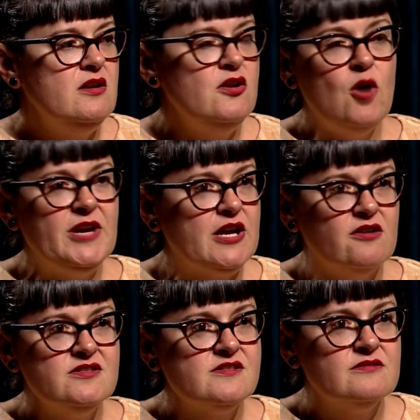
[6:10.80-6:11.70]
Nobody
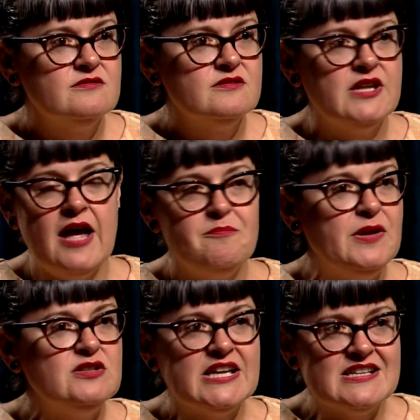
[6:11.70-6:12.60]
goes. The
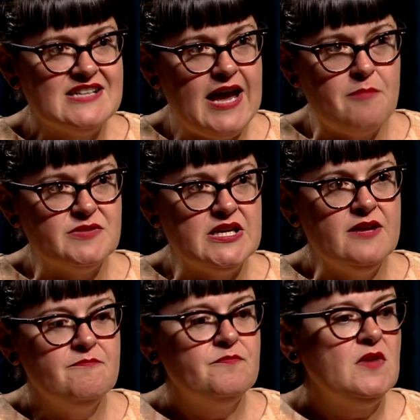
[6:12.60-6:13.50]
building is
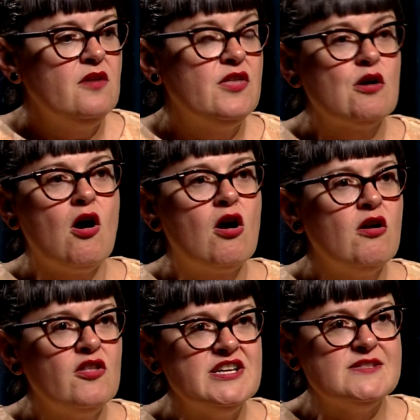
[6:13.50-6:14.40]
empty. There are
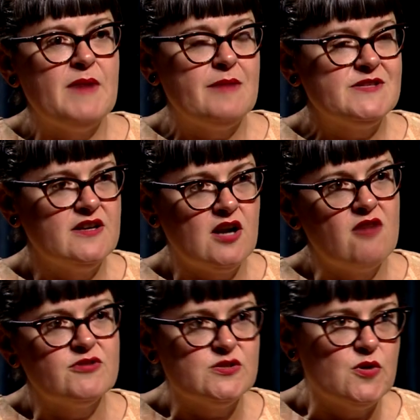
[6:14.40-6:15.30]
all these maps in a
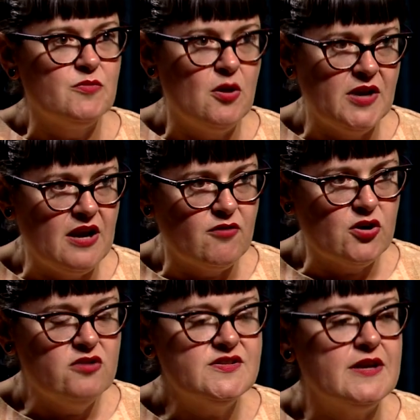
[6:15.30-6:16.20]
conference room nobody ever
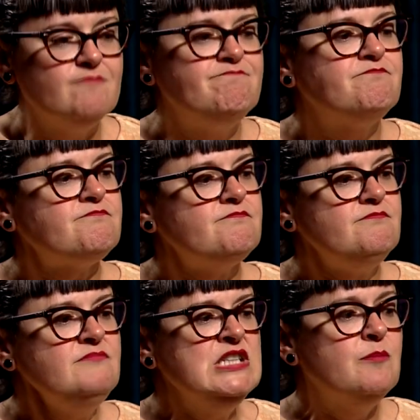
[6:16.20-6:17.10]
goes in.
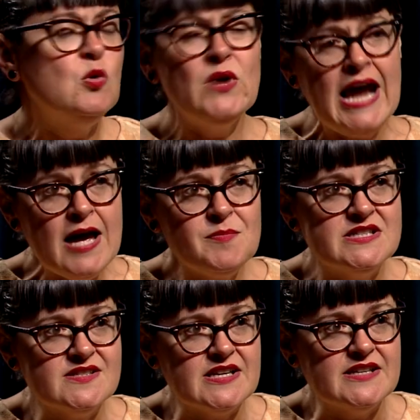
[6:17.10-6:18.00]
But what
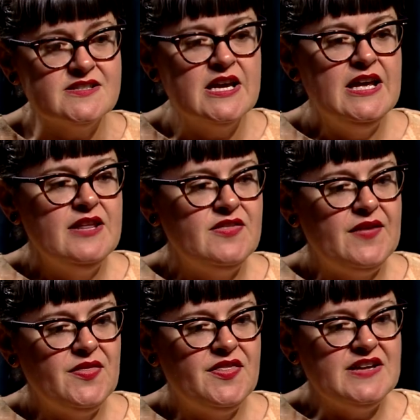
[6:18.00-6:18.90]
happens is
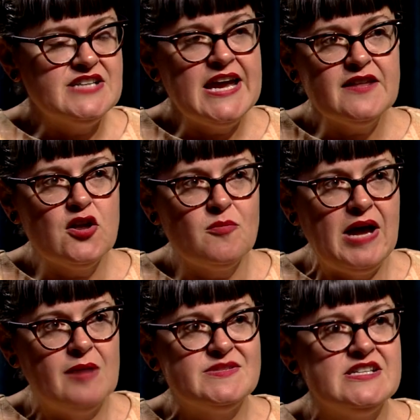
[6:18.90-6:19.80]
that they take their
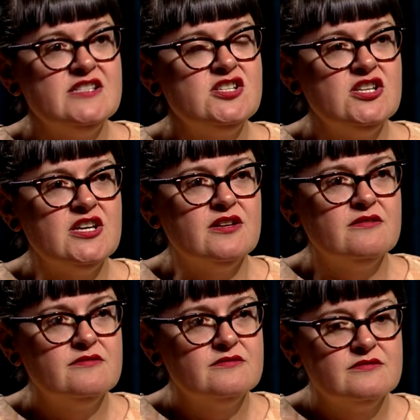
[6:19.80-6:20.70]
maps into the
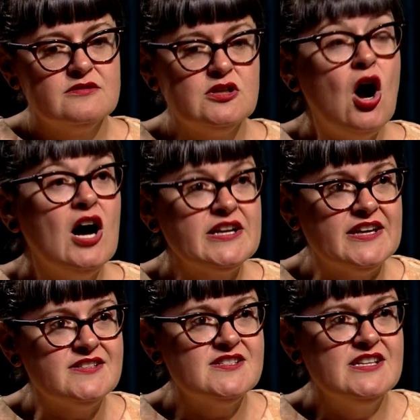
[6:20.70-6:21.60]

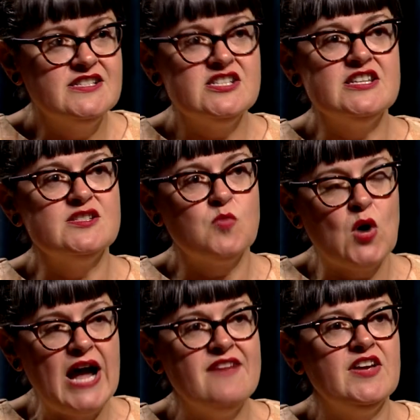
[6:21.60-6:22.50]
caucus, into these
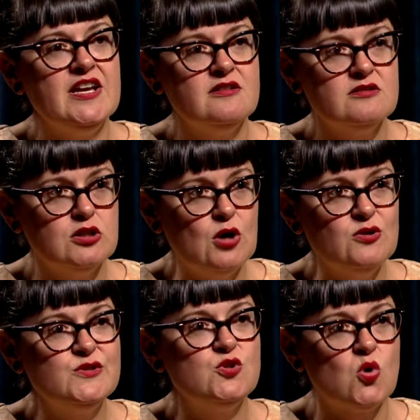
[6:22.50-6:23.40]
private,
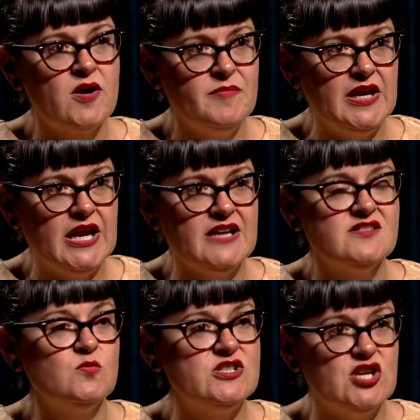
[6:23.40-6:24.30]
closed-door
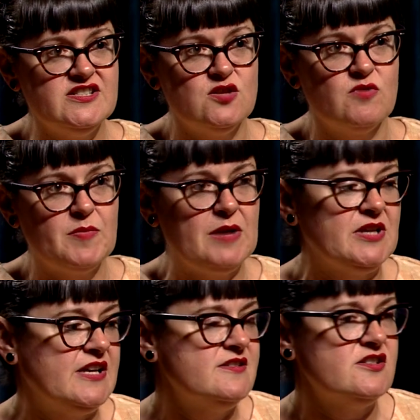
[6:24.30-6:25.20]
meetings with just the
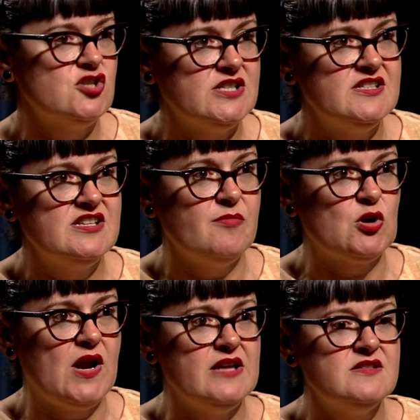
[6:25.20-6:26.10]
Republicans and just the
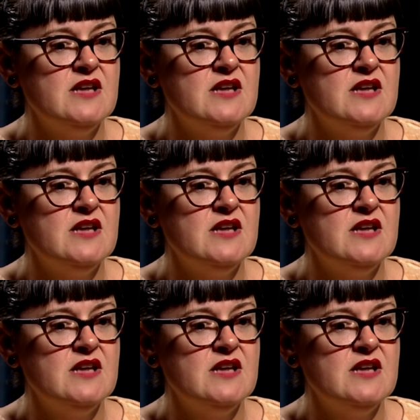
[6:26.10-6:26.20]
Democrats.